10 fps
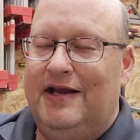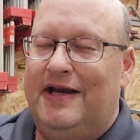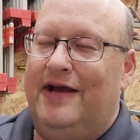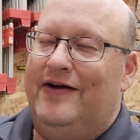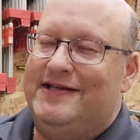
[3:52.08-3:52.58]

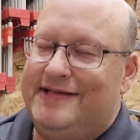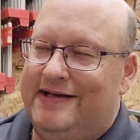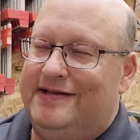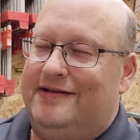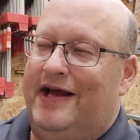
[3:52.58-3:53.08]
Now I
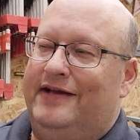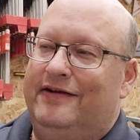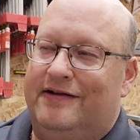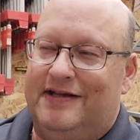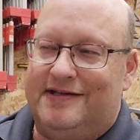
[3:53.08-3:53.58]
said to the guy,
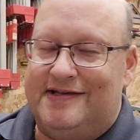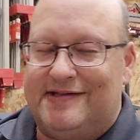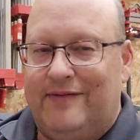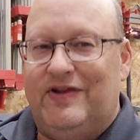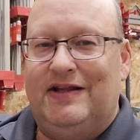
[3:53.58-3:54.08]
look, this is
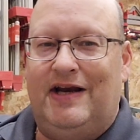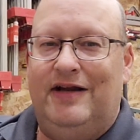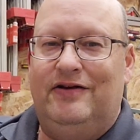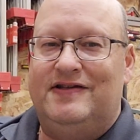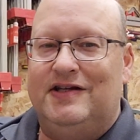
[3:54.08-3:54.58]
something that I
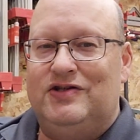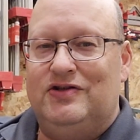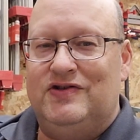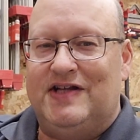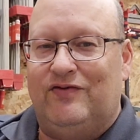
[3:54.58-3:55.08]
looked
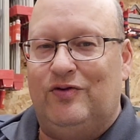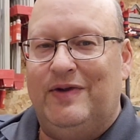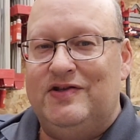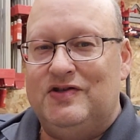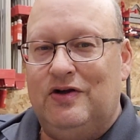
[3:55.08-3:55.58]
into several
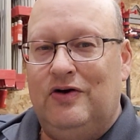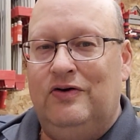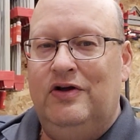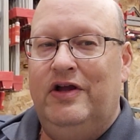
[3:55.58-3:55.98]
months ago.